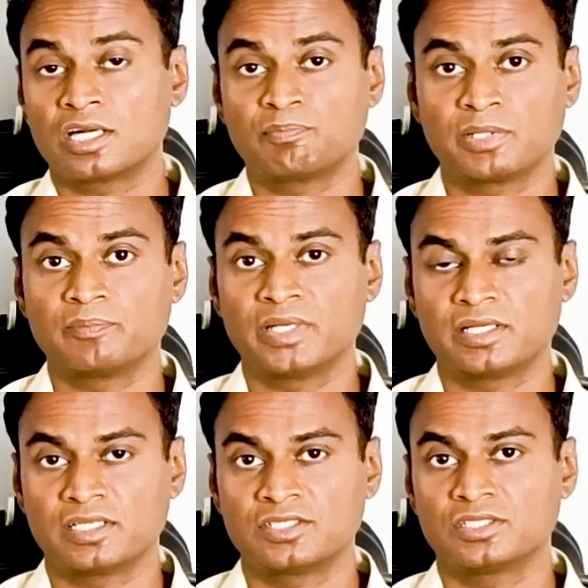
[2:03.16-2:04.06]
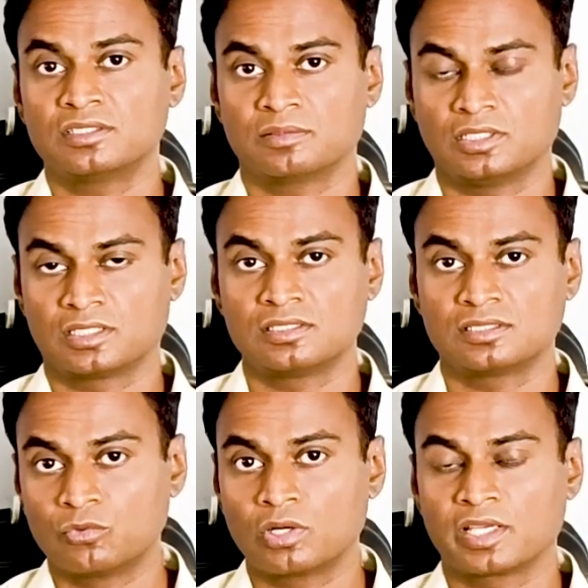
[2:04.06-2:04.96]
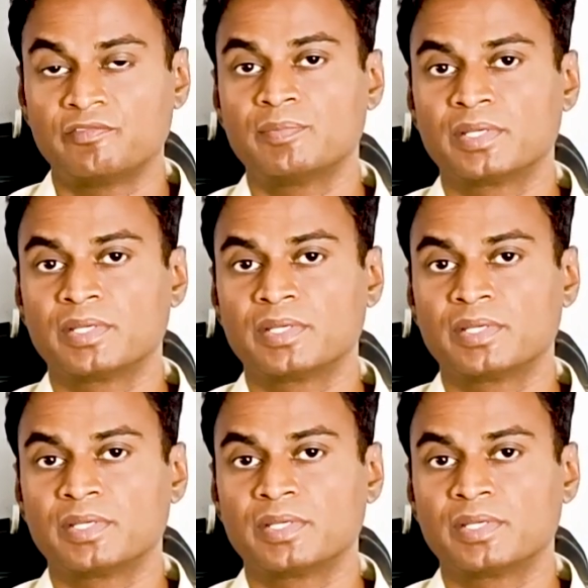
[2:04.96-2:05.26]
and pigmentation, that is more heavy